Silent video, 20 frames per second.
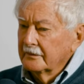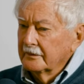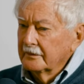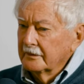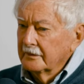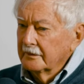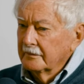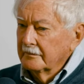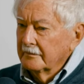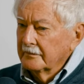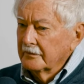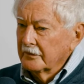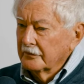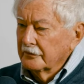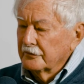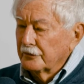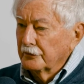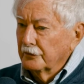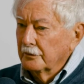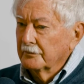the um,
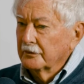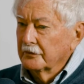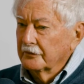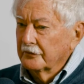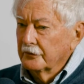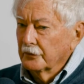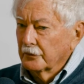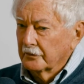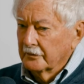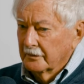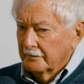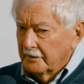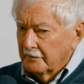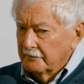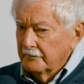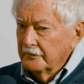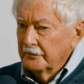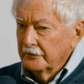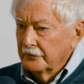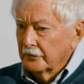consumers took them
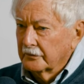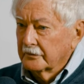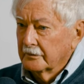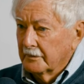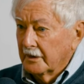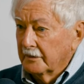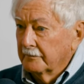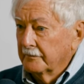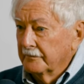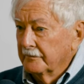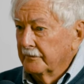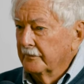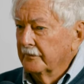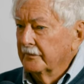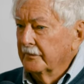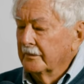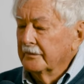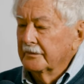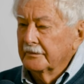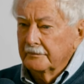up, took them up
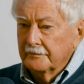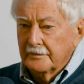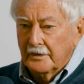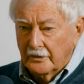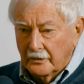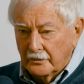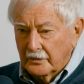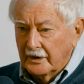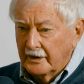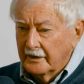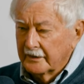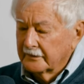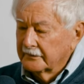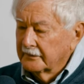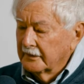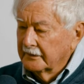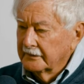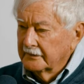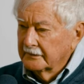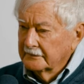
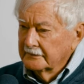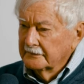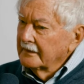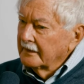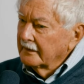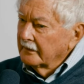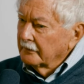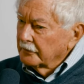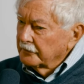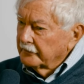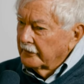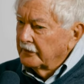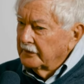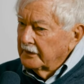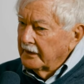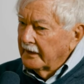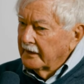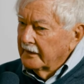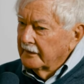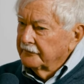wholeheartedly. And it was
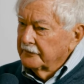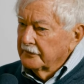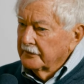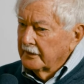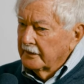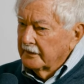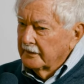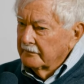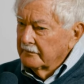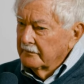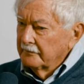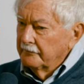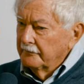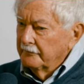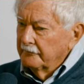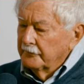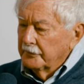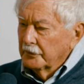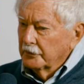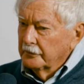only after
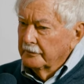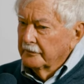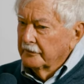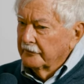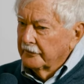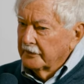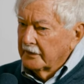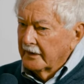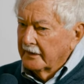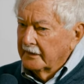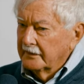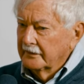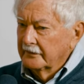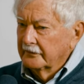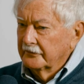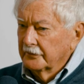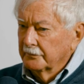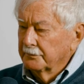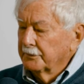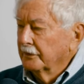that boom of the
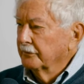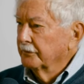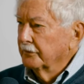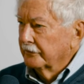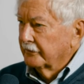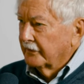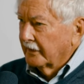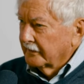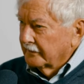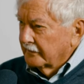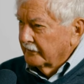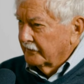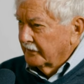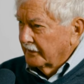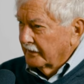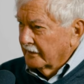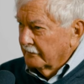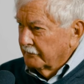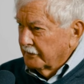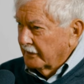'80s that people started to
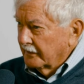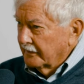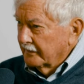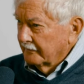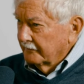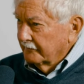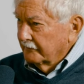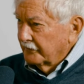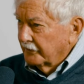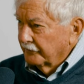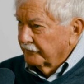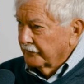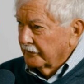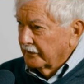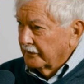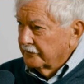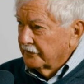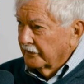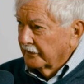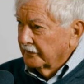think about
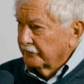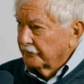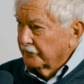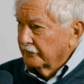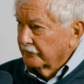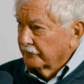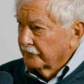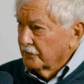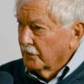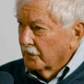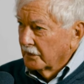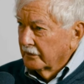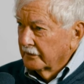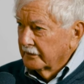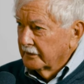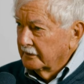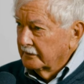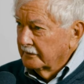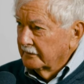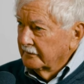differentiation of
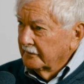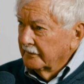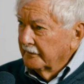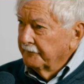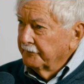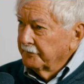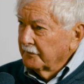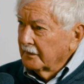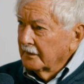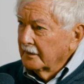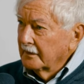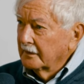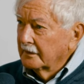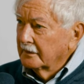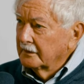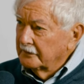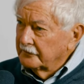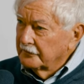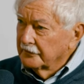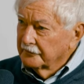quality mm. in
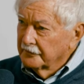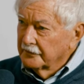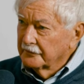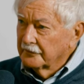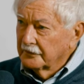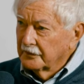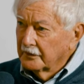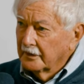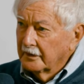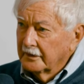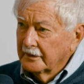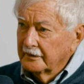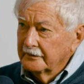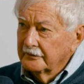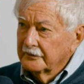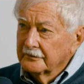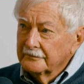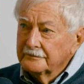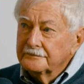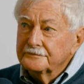each of the varieties.